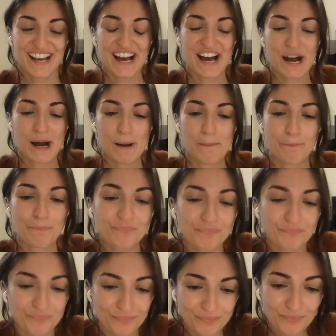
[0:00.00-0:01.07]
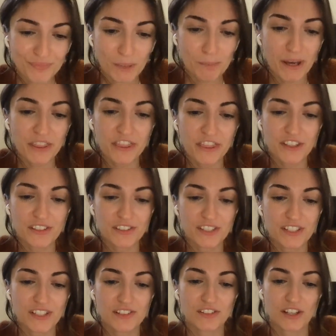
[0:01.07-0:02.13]
But this
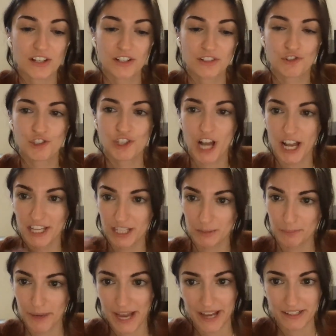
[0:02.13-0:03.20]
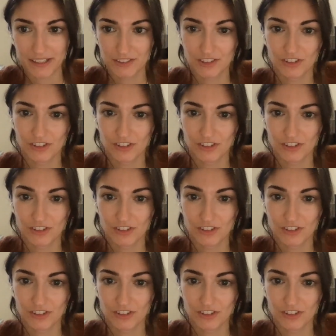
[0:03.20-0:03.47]
is a giant package.